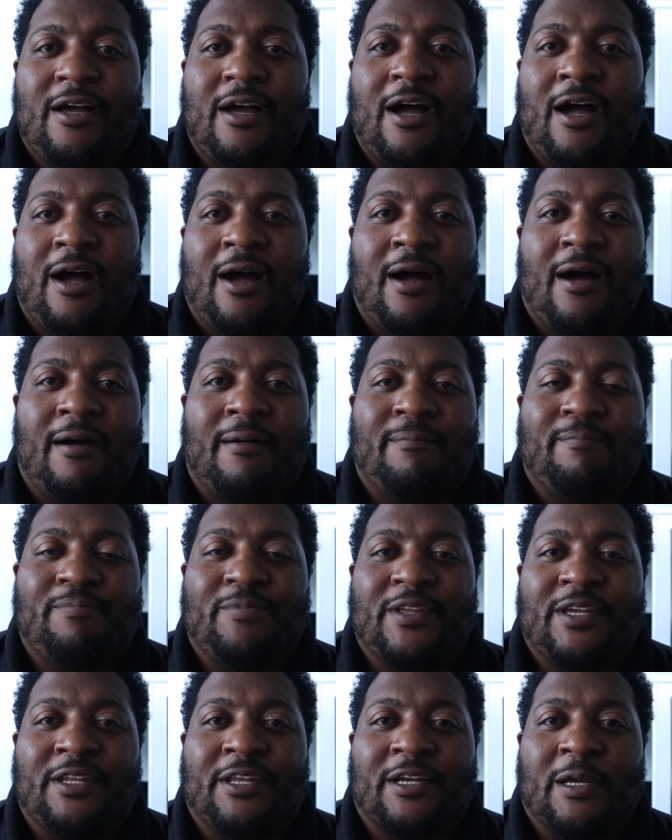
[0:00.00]

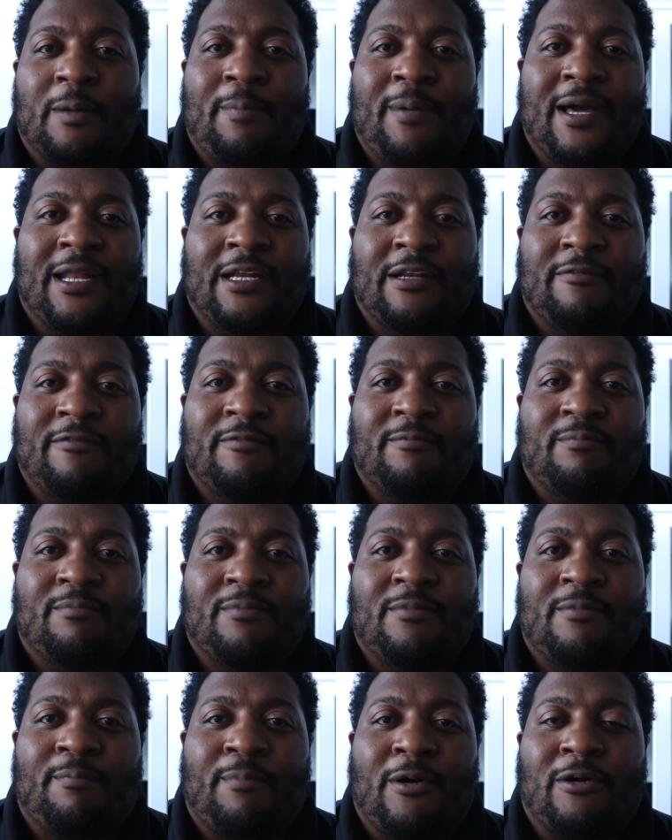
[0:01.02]
and the competitive
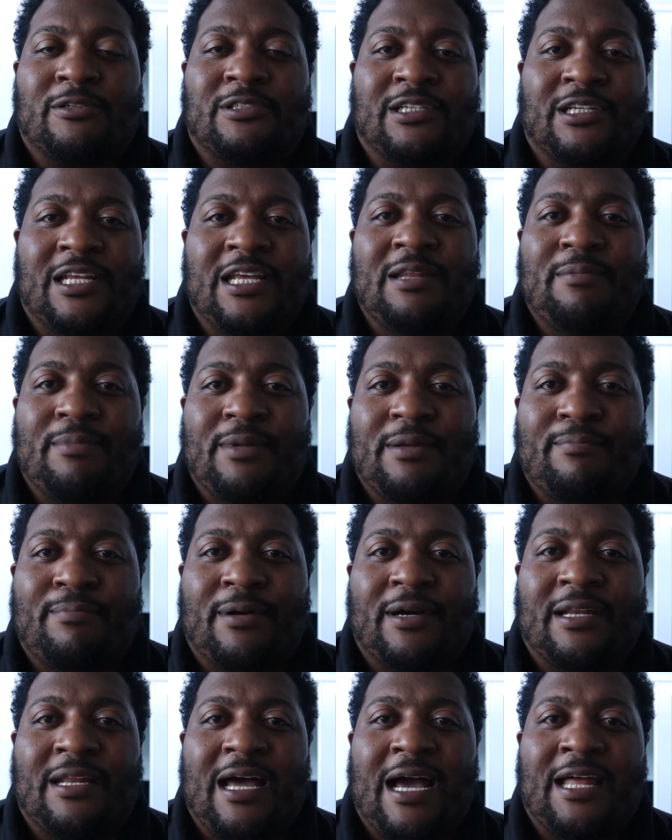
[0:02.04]
person in me,
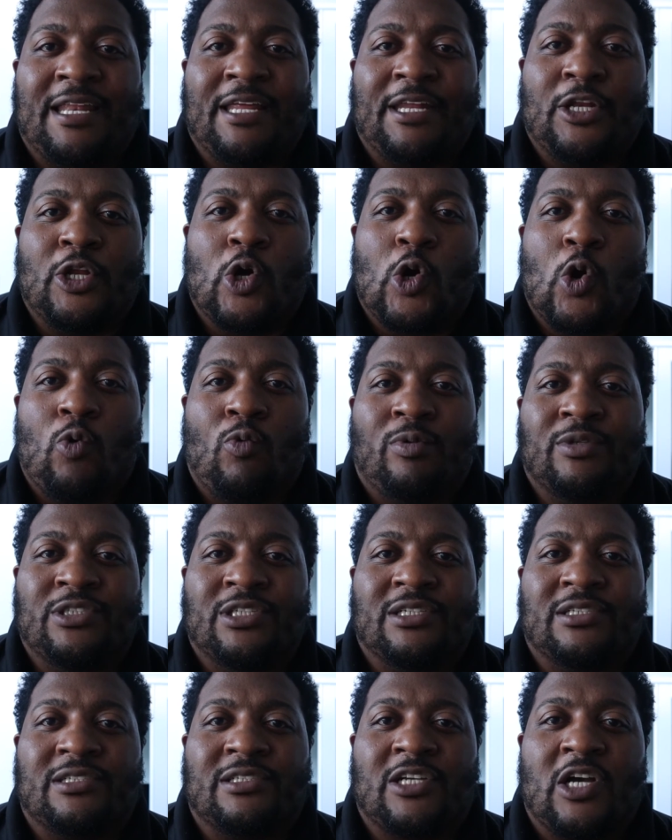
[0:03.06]
but I didn't know it would
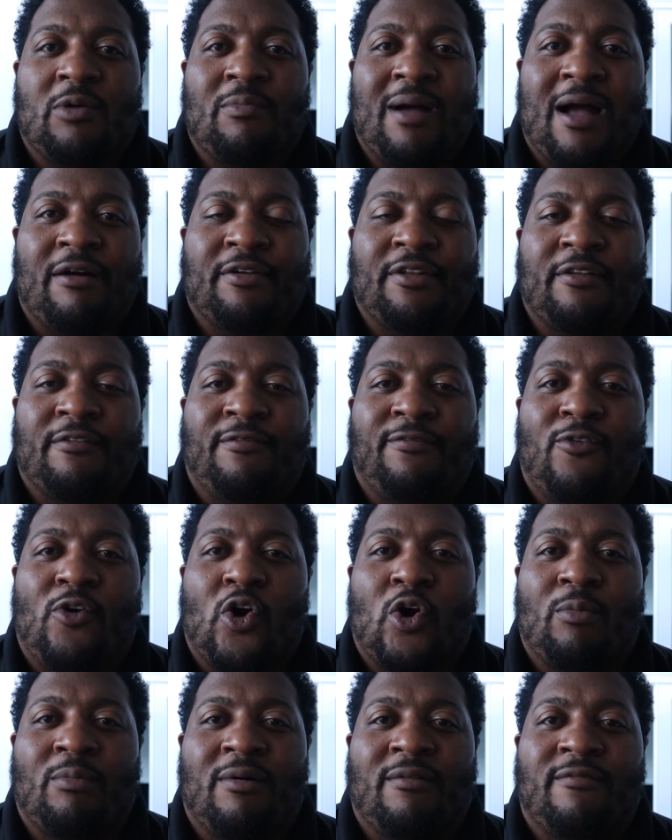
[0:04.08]
just come out in the
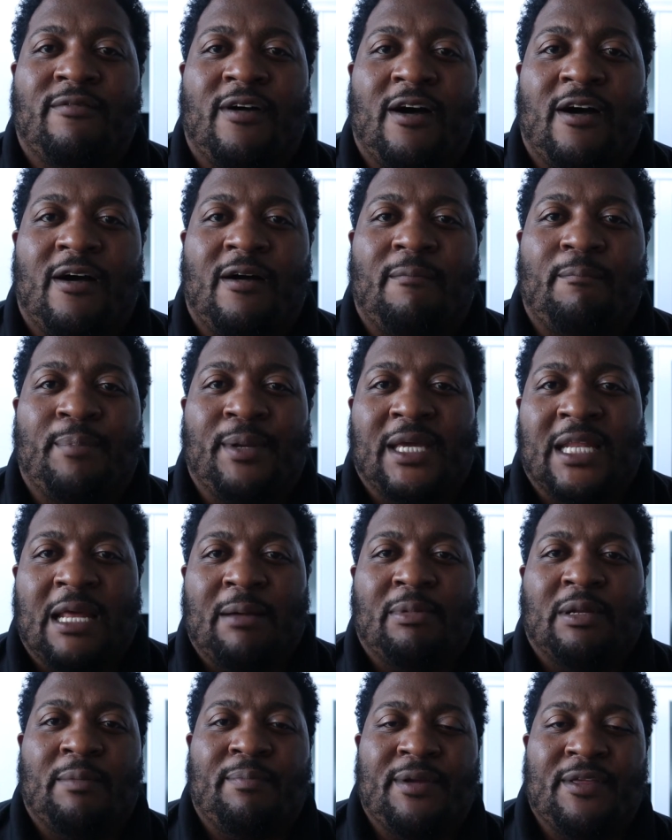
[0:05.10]
form of being
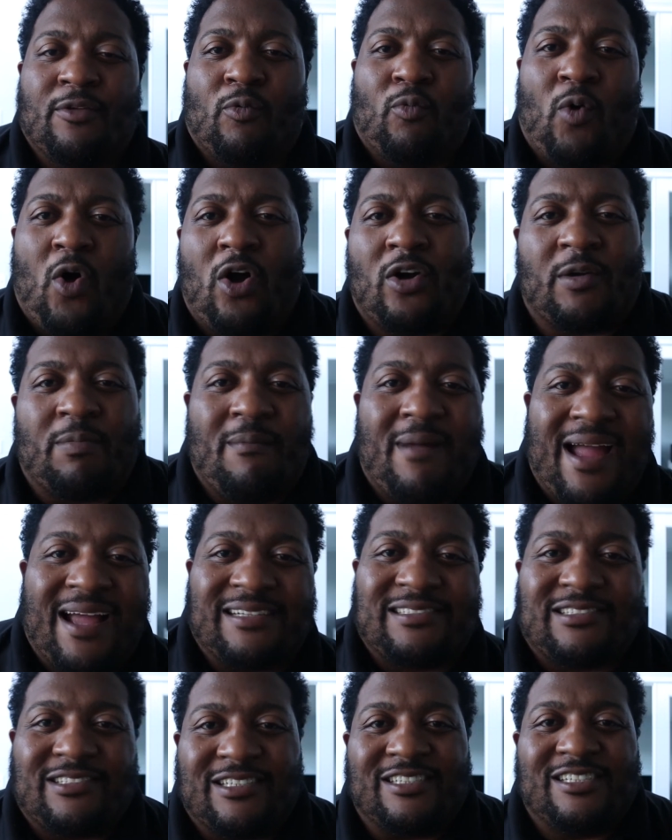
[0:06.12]
able to be the walk
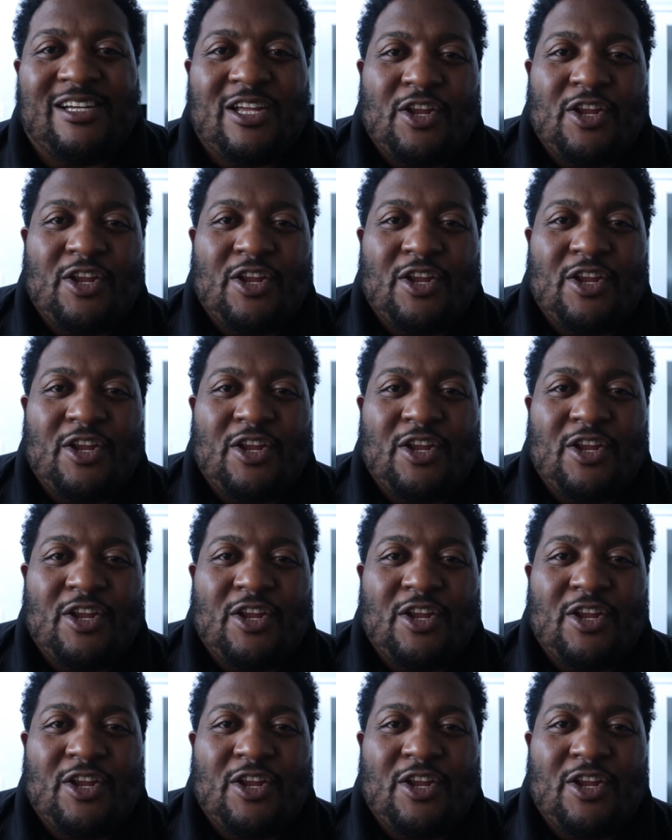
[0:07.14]
master.